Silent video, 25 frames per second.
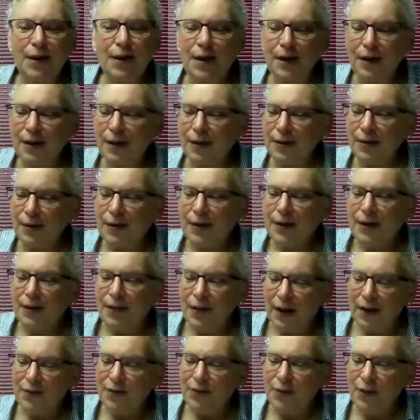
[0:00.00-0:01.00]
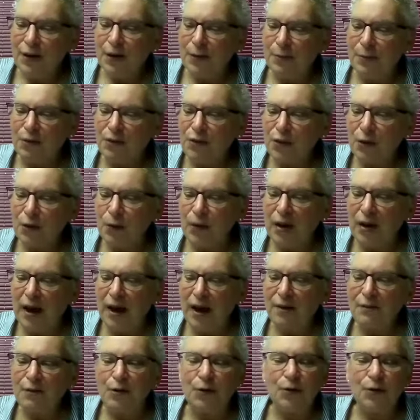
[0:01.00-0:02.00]
And that's the image that we
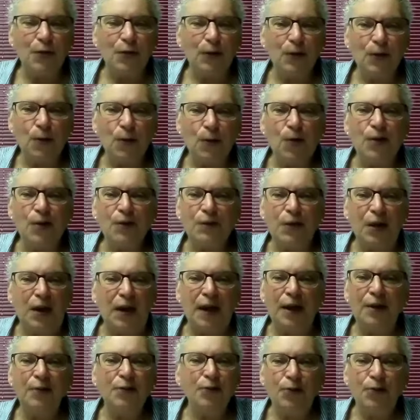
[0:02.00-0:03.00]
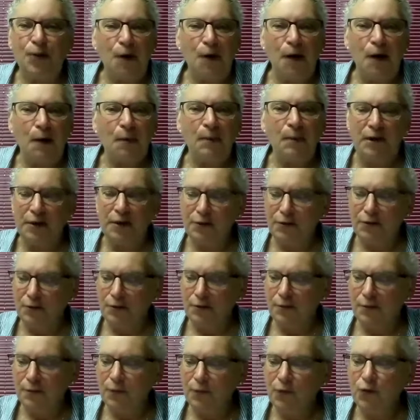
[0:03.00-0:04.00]
have here, the Lord of the angel armies.